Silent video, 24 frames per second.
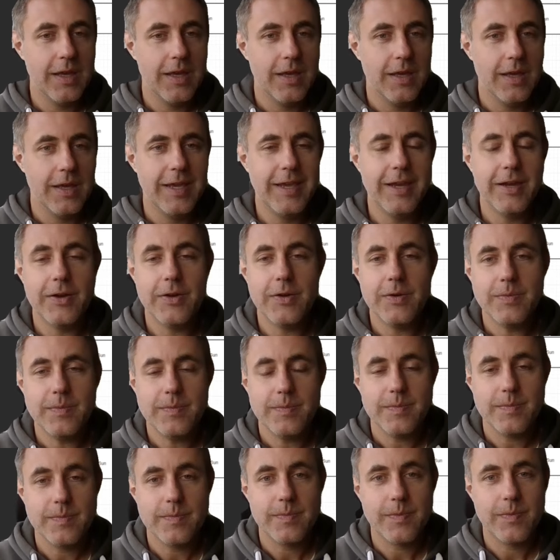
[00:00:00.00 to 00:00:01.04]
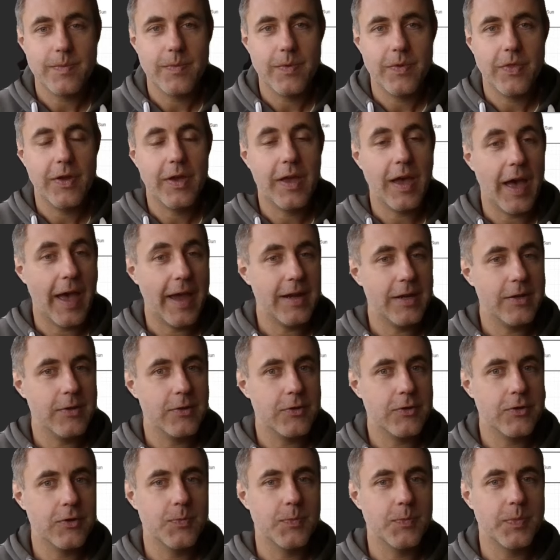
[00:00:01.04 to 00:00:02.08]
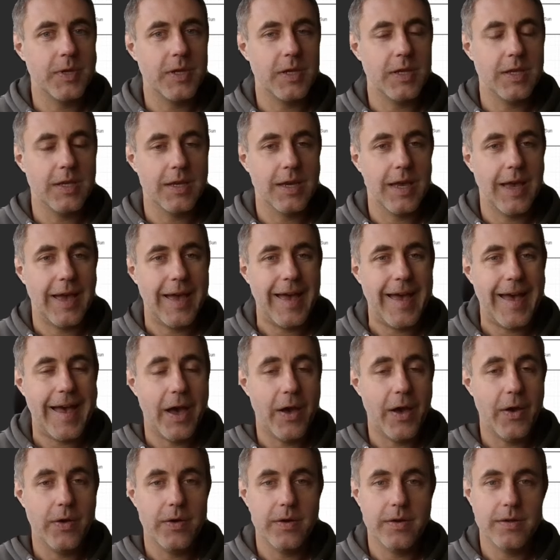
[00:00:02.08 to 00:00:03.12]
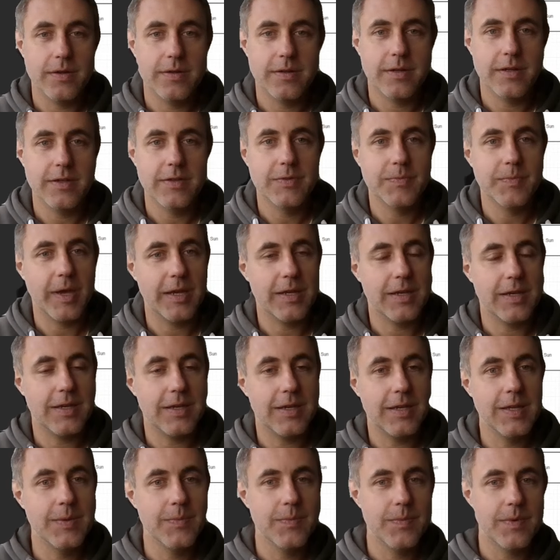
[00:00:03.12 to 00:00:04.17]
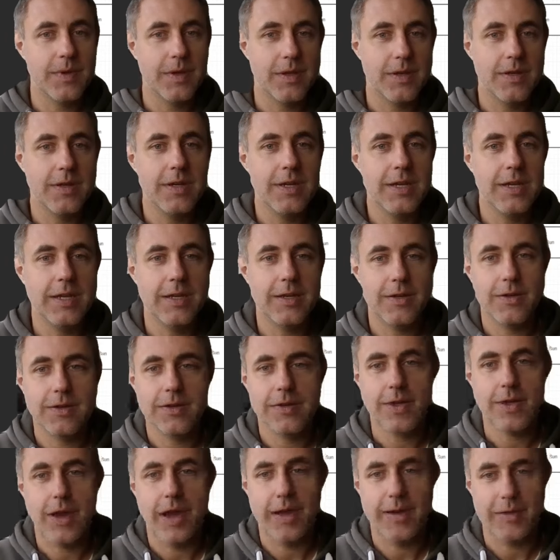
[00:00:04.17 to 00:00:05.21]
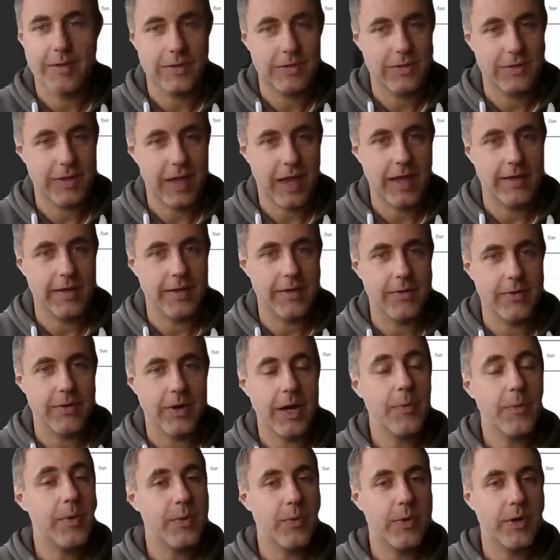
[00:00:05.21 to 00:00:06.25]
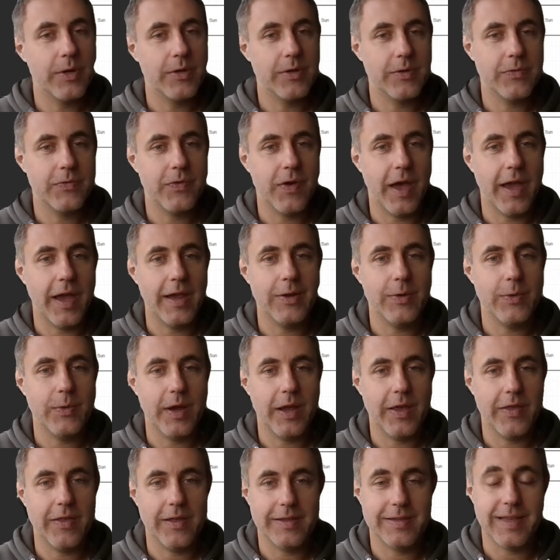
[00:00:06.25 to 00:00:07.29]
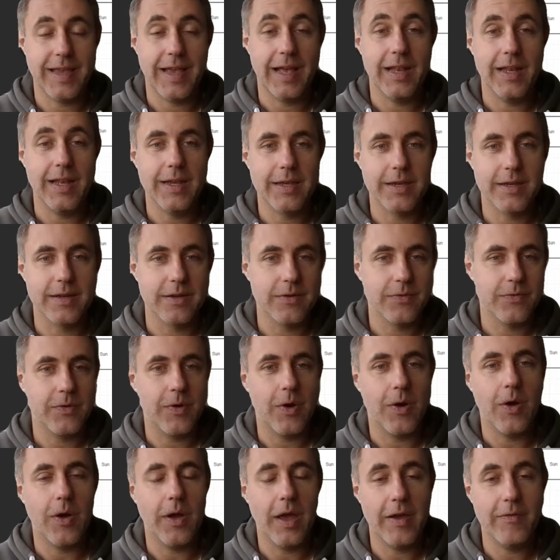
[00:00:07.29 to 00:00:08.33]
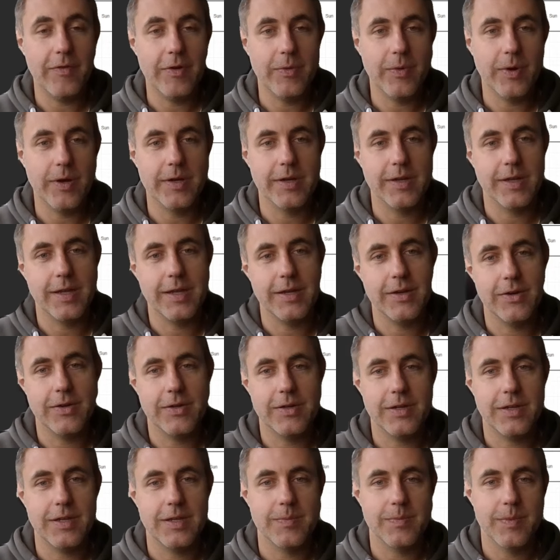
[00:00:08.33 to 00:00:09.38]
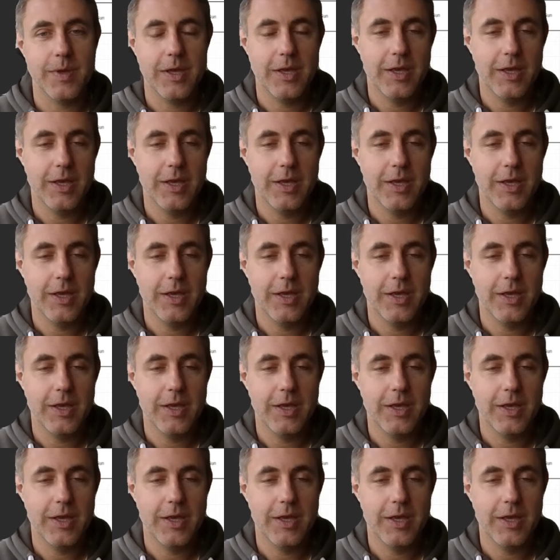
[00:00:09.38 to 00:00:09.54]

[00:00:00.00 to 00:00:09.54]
Here, the guidance should be, how does my team need to understand it, right? We want to find a way that's elegant for everyone in our team